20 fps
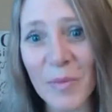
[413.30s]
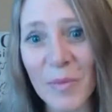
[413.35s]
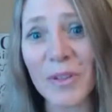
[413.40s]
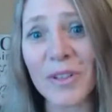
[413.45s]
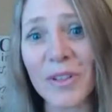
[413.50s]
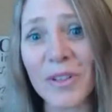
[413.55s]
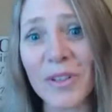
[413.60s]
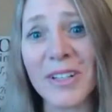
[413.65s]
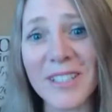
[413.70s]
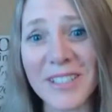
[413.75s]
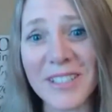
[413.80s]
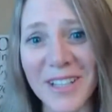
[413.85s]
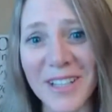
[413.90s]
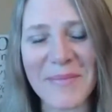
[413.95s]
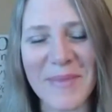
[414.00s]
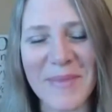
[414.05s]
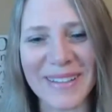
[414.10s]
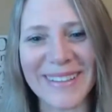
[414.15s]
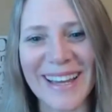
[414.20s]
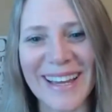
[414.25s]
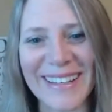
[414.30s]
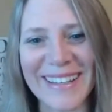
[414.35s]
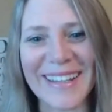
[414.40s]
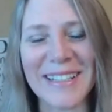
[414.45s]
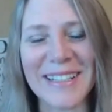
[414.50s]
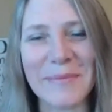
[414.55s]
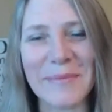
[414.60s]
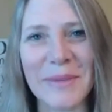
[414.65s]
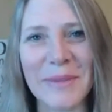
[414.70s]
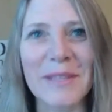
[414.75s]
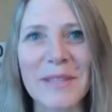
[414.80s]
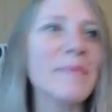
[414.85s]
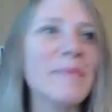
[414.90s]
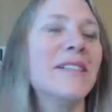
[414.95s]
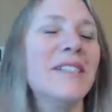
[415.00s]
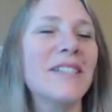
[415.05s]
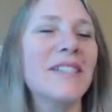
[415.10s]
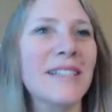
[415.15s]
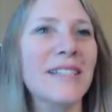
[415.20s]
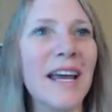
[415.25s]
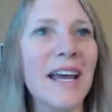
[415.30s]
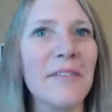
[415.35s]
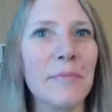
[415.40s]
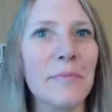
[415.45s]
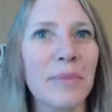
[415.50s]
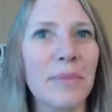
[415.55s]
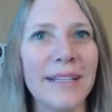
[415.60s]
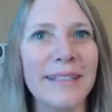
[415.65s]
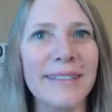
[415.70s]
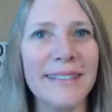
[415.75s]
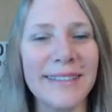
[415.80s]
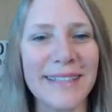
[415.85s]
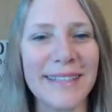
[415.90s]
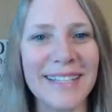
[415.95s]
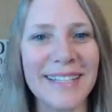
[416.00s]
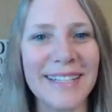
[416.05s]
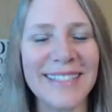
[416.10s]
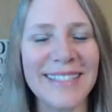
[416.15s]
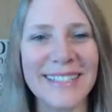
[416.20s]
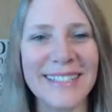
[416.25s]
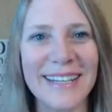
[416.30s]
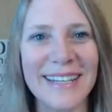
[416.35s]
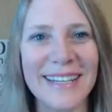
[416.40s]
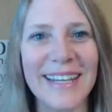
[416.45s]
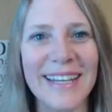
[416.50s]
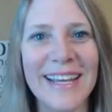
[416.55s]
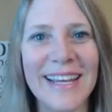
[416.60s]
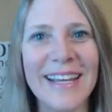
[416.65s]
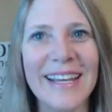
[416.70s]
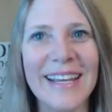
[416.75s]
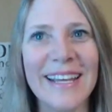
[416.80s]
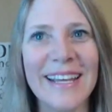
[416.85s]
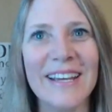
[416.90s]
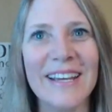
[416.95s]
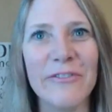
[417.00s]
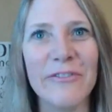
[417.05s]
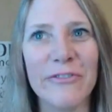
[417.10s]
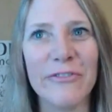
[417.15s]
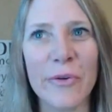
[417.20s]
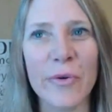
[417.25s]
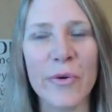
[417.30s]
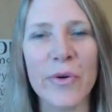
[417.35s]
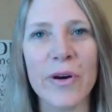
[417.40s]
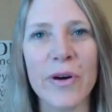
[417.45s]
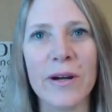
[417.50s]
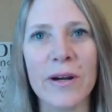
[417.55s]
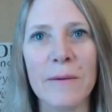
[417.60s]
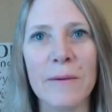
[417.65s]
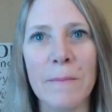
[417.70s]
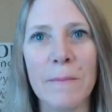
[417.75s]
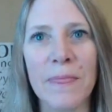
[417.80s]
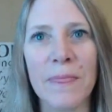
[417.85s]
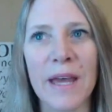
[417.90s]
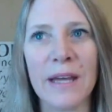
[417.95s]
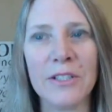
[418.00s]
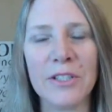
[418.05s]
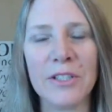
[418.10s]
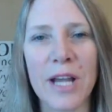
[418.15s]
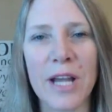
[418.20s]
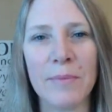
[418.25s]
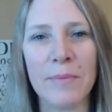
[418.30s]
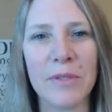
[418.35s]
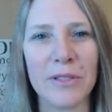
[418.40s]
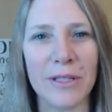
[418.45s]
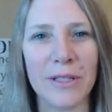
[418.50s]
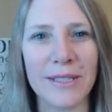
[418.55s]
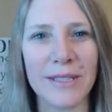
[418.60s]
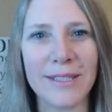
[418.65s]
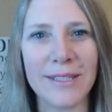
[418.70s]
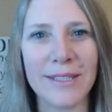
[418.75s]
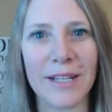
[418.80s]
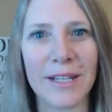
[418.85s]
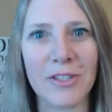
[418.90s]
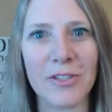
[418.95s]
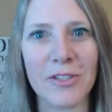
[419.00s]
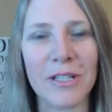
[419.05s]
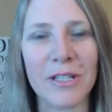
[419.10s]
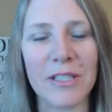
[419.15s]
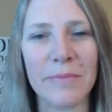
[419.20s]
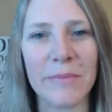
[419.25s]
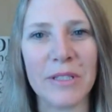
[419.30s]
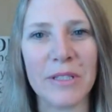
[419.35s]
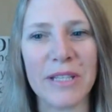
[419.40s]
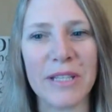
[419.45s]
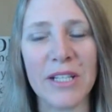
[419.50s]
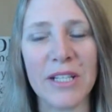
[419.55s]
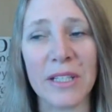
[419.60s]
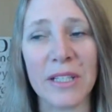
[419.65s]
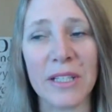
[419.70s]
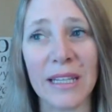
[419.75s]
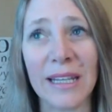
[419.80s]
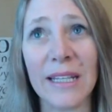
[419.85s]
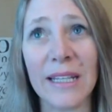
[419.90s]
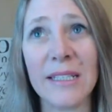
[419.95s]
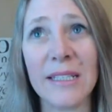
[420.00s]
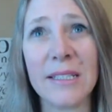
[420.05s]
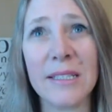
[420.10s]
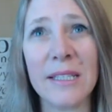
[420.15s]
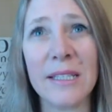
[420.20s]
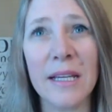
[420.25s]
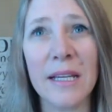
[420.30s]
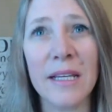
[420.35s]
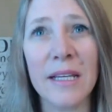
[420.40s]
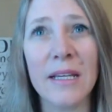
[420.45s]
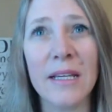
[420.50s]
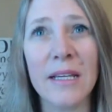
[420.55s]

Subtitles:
we're going to talk about that next month, but just kind of planting that seed for that chapter on sex transmutation. It's